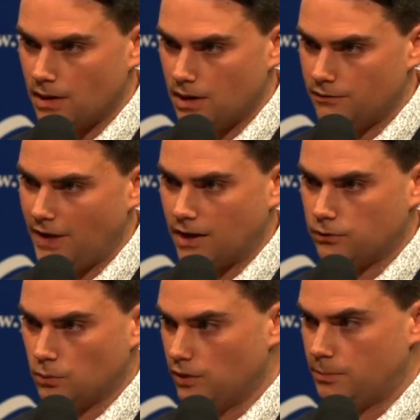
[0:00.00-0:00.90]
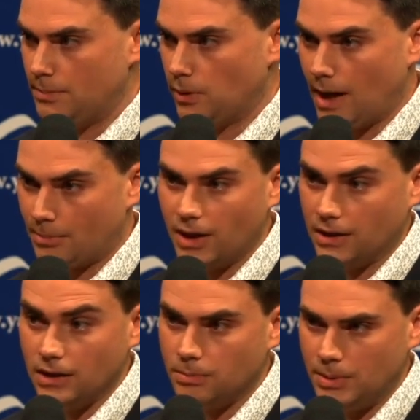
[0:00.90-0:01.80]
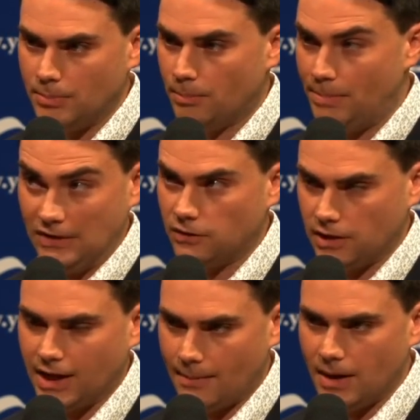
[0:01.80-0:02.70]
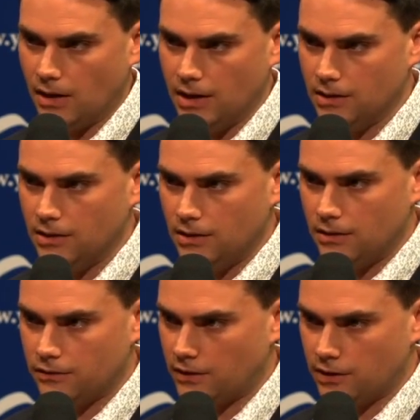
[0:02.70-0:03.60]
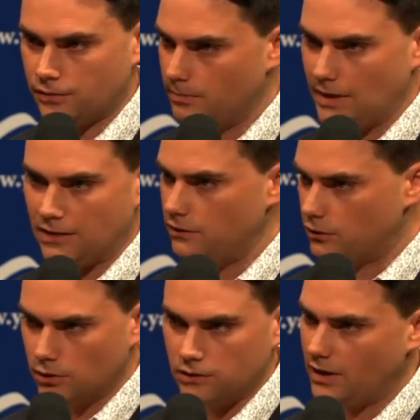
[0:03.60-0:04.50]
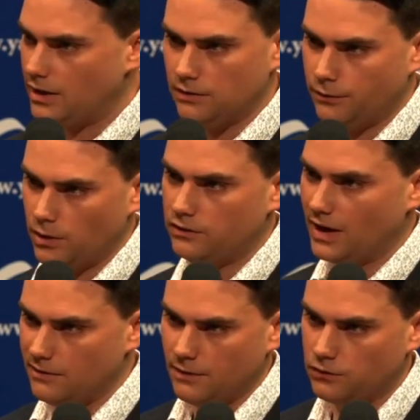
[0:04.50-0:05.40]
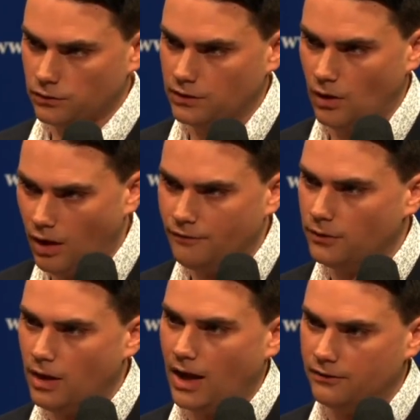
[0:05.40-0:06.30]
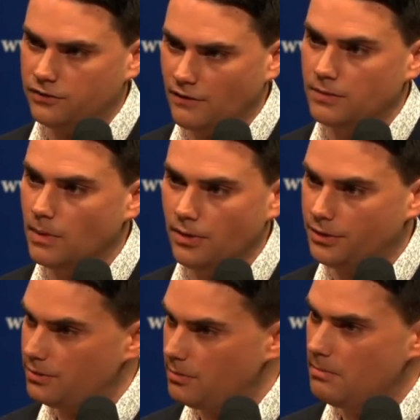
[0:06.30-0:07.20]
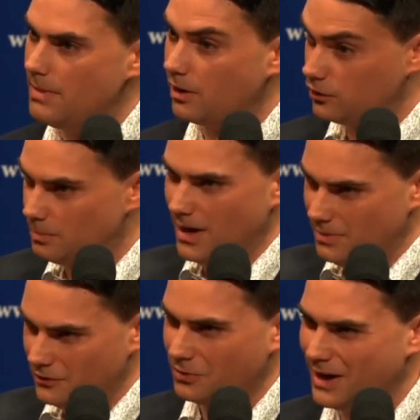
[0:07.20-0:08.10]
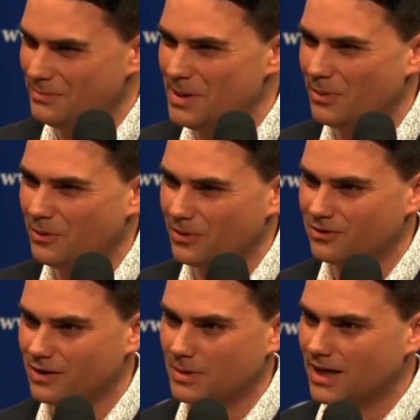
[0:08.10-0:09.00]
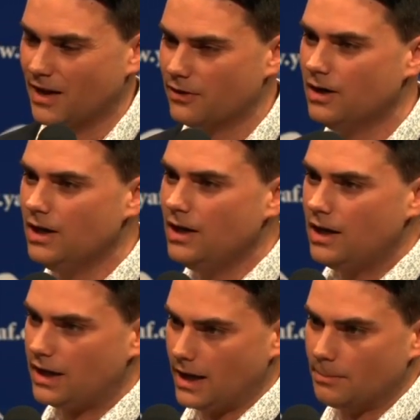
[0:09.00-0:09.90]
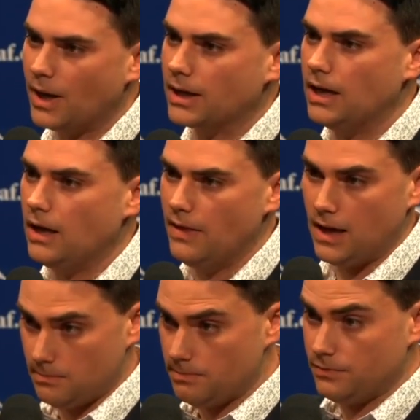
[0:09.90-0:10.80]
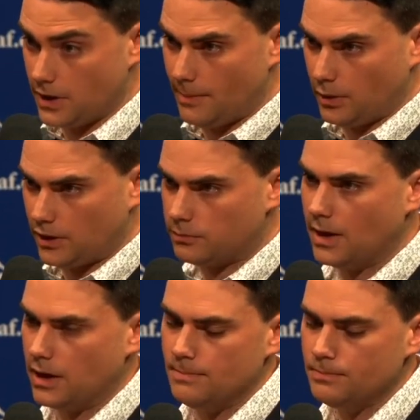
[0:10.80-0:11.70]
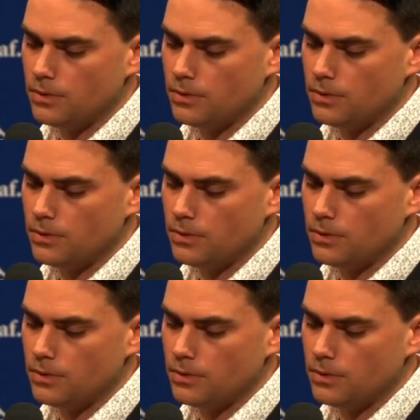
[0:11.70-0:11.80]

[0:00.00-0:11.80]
In fact, once people got pregnant, people basically got married. There's studies from the nineteen thirties, nineteen forties, nineteen fifties shows an awful lot of seven-month marriage babies, right? People who are sleeping together, getting pregnant, and then the couple gets married.